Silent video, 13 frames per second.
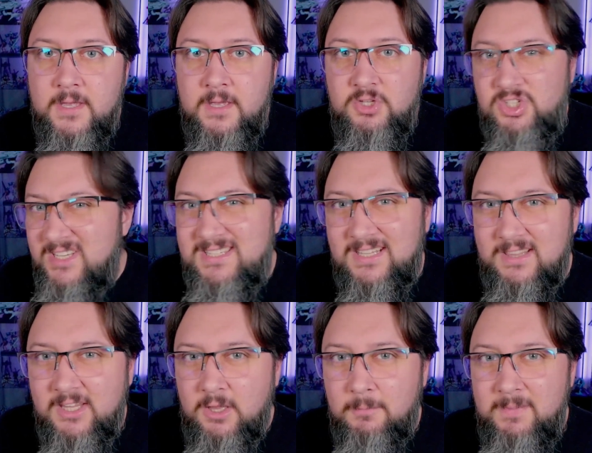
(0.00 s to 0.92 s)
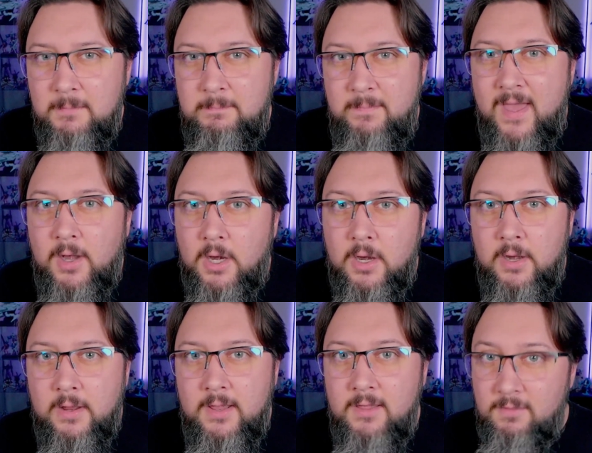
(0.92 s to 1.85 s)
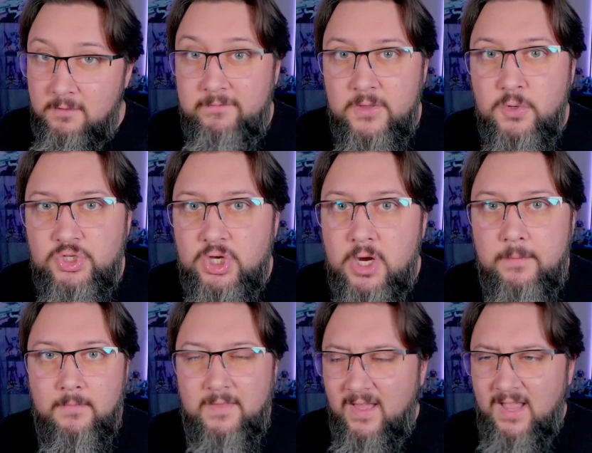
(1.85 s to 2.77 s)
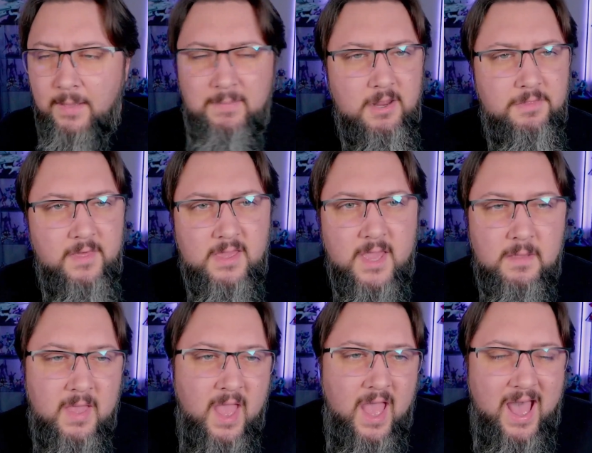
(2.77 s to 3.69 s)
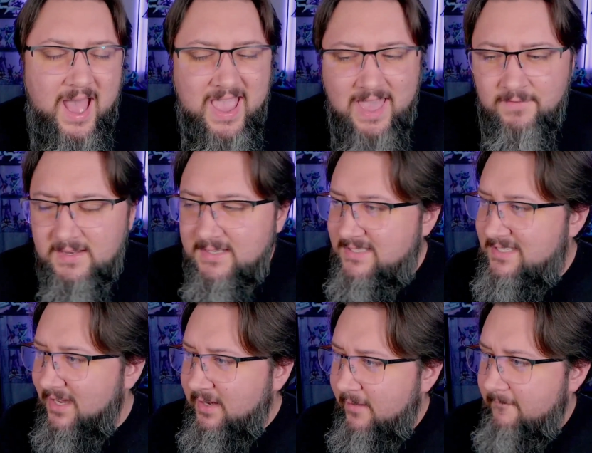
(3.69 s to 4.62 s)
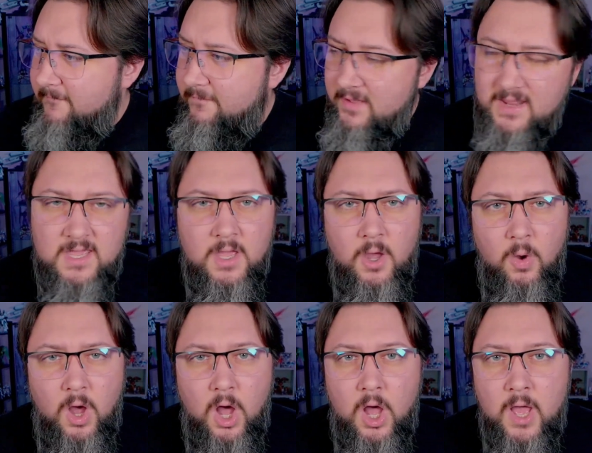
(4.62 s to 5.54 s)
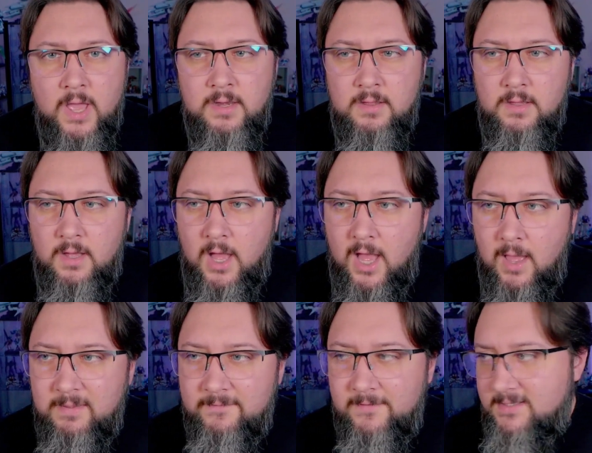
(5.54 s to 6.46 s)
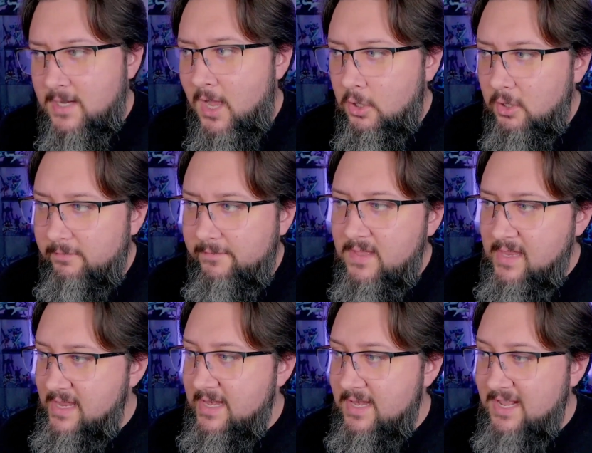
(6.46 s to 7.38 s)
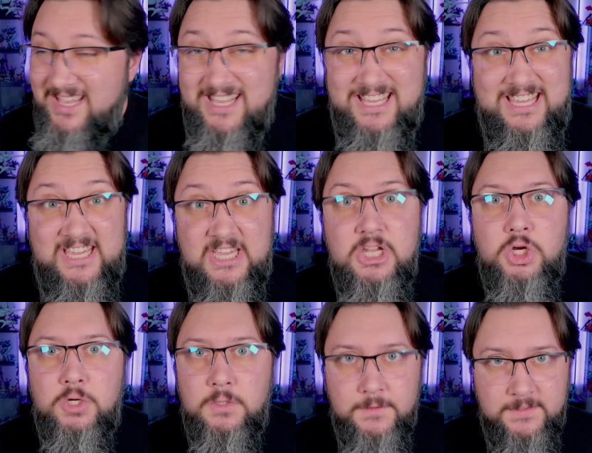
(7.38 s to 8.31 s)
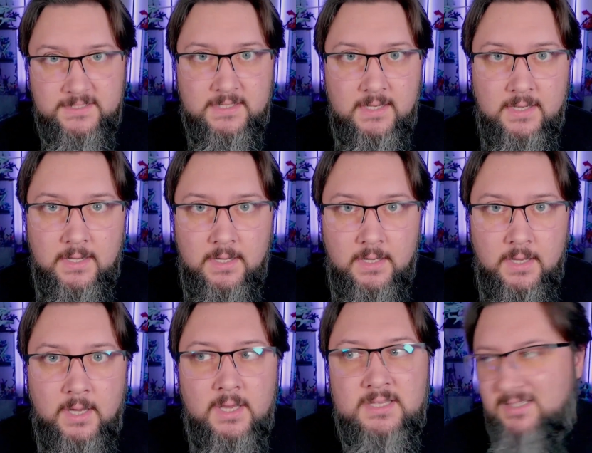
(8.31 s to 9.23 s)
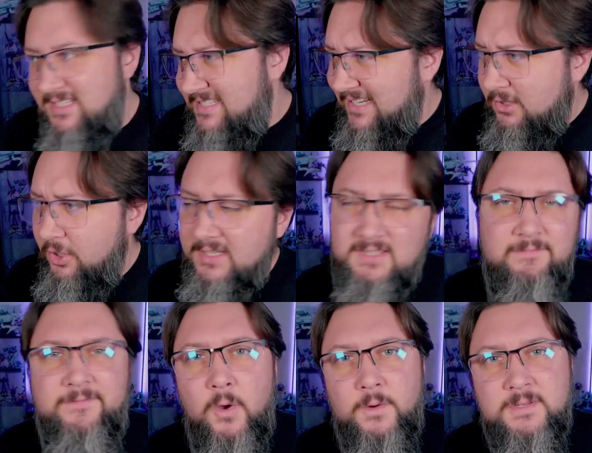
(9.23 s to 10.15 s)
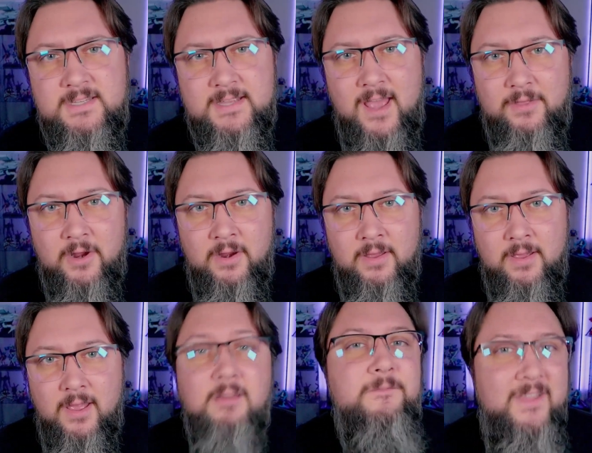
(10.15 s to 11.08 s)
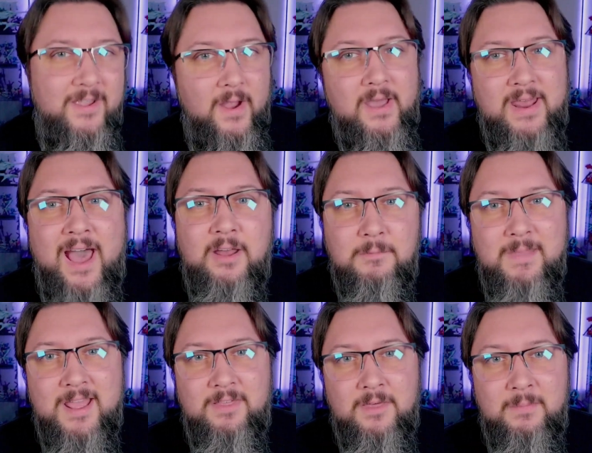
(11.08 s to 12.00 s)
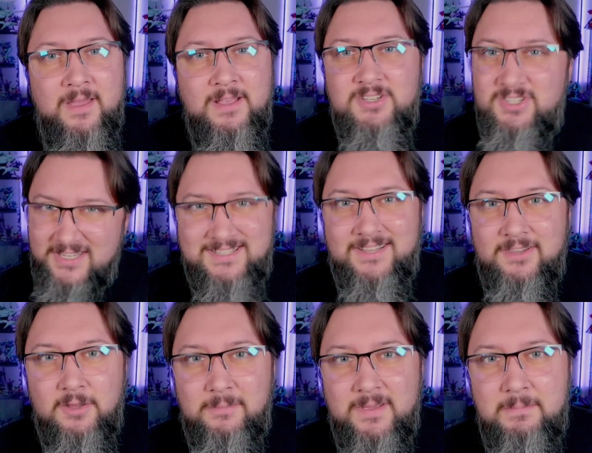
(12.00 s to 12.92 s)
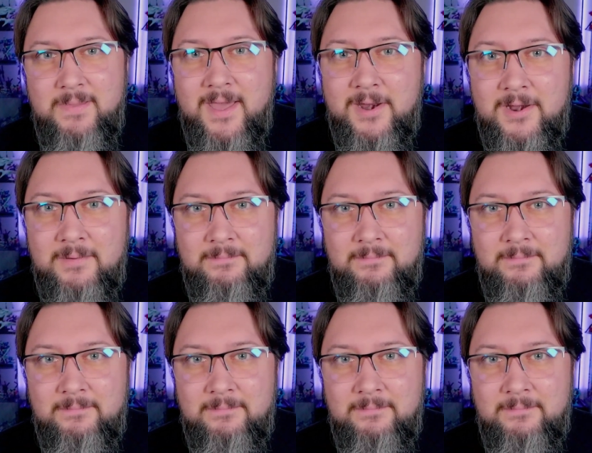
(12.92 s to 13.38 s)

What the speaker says: just a little bit better in the future. And that got me to thinking, I haven't done a video on hobby photography in years. So let's take a look at some photos together and figure out how to make them just a little bit better.